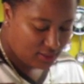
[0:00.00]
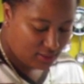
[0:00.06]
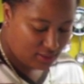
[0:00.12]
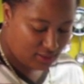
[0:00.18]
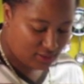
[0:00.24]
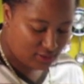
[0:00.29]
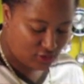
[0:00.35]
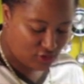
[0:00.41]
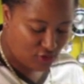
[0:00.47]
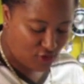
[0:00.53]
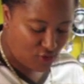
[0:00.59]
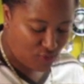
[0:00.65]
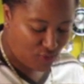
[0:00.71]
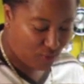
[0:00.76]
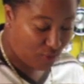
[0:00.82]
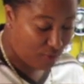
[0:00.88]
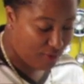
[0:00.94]
Because,
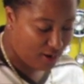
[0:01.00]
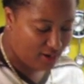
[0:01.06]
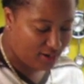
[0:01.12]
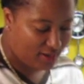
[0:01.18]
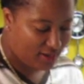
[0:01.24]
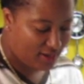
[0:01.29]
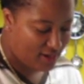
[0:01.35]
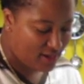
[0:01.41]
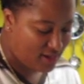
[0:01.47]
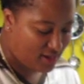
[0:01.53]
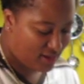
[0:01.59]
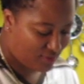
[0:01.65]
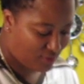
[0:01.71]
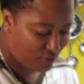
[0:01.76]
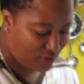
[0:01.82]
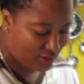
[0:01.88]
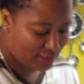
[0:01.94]
we're ready to
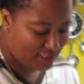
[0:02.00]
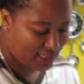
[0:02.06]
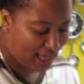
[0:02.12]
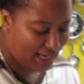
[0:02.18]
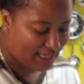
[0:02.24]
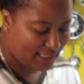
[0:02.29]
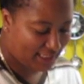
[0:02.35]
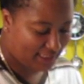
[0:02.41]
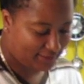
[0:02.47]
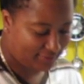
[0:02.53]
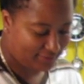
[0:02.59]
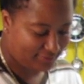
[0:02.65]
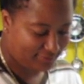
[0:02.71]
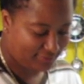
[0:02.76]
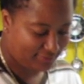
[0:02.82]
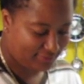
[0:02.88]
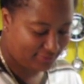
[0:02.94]
eat. We're excited.
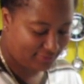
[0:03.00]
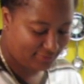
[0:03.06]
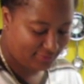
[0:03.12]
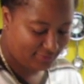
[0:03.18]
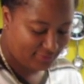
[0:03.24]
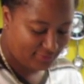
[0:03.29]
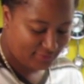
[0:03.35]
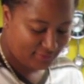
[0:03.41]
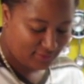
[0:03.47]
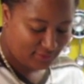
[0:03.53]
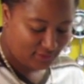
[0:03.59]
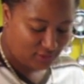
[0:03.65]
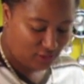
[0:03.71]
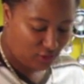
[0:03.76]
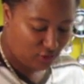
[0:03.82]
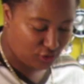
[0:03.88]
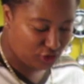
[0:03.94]

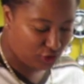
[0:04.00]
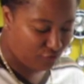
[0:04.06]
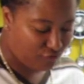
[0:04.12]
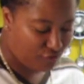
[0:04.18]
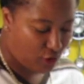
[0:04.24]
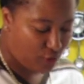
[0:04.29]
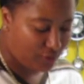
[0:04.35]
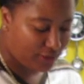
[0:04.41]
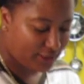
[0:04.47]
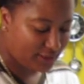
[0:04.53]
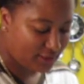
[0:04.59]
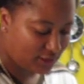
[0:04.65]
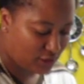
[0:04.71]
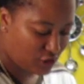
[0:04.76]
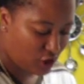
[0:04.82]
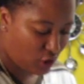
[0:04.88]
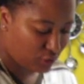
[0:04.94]
As long as you're
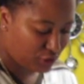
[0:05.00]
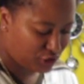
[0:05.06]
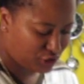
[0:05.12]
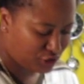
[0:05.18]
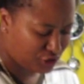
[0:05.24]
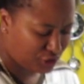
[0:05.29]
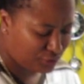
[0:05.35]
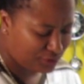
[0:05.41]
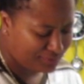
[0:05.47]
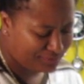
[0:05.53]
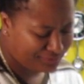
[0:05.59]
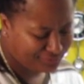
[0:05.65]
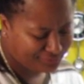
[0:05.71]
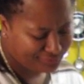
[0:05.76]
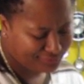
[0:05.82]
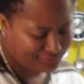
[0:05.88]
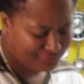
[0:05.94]
focused, you know what you're doing,
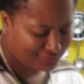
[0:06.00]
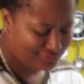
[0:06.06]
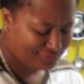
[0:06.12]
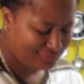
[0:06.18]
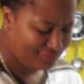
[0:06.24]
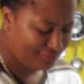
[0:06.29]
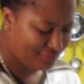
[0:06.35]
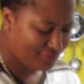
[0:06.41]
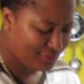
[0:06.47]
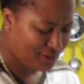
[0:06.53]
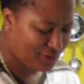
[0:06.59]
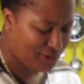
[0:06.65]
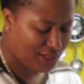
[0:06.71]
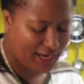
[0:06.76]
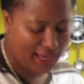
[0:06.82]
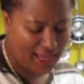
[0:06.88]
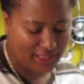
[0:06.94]
you
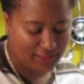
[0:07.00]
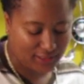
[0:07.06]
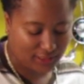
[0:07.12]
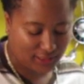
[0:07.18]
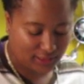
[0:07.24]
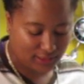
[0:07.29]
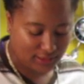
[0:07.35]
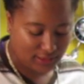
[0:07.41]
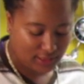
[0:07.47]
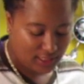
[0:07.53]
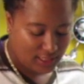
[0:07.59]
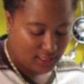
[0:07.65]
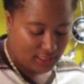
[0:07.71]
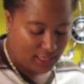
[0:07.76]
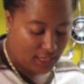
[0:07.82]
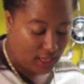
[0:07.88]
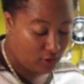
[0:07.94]
can handle it.
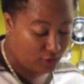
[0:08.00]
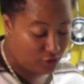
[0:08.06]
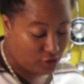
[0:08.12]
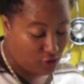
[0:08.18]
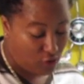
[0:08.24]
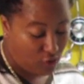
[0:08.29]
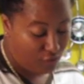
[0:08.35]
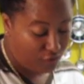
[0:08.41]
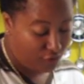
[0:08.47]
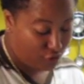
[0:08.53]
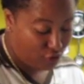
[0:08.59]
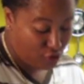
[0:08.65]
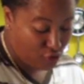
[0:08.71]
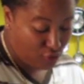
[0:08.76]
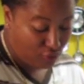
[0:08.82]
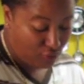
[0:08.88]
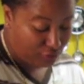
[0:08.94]
Now, if you're
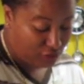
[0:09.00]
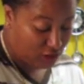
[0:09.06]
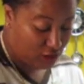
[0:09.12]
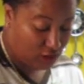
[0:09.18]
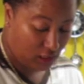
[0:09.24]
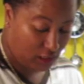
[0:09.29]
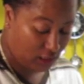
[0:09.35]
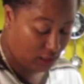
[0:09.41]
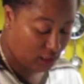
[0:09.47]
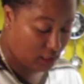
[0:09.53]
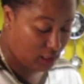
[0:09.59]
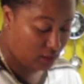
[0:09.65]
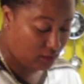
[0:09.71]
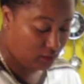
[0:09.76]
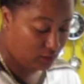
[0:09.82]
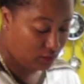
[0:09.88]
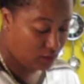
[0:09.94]
new to
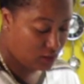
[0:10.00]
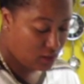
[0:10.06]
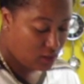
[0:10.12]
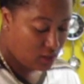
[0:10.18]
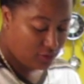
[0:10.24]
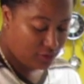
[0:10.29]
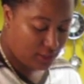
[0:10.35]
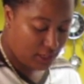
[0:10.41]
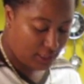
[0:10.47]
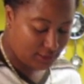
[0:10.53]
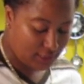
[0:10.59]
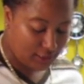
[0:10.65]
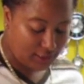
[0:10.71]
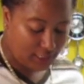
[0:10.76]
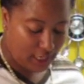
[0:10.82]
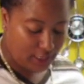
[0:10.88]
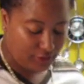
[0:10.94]
cooking, then I say
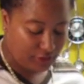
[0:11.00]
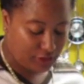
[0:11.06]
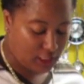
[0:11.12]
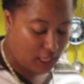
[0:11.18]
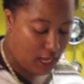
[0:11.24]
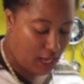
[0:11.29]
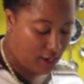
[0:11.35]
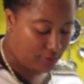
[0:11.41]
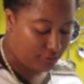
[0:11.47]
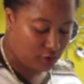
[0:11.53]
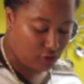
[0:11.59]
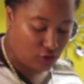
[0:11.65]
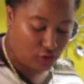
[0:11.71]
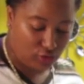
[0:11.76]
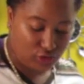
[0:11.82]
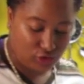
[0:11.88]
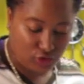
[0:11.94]
take your time.
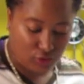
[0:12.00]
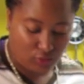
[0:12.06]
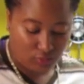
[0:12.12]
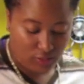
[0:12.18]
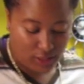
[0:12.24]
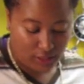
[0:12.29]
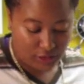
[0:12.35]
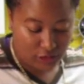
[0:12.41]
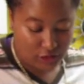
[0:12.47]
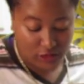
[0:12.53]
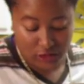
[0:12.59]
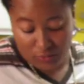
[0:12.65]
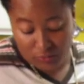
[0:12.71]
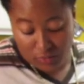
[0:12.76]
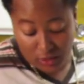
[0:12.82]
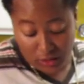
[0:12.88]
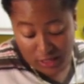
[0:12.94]
It's no rush. Because
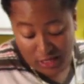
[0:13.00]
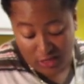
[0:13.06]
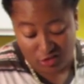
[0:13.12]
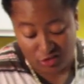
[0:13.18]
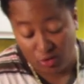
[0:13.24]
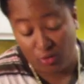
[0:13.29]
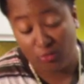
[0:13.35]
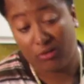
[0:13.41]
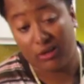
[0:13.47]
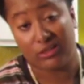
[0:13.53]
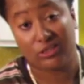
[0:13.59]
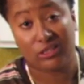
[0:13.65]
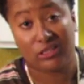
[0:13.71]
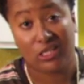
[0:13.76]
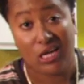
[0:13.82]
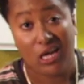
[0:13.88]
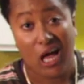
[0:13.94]
it really is no
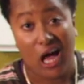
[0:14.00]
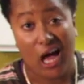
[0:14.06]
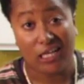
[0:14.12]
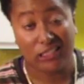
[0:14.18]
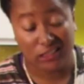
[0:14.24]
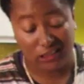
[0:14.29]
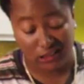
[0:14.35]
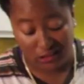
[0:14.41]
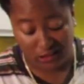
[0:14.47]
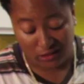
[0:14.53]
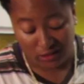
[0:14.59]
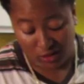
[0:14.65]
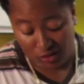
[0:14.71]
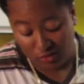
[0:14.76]
rush. I just,